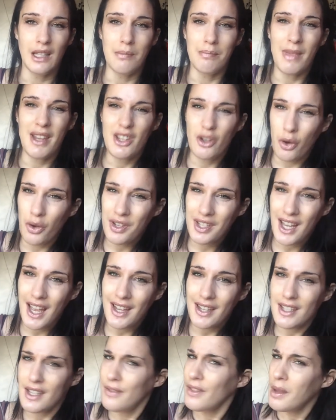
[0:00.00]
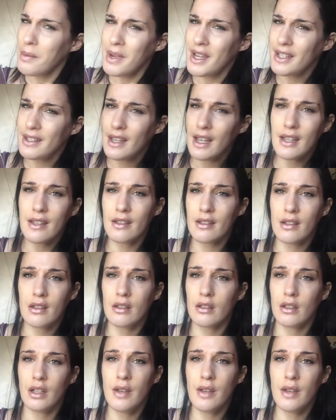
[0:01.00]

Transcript: made contact, if that makes sense.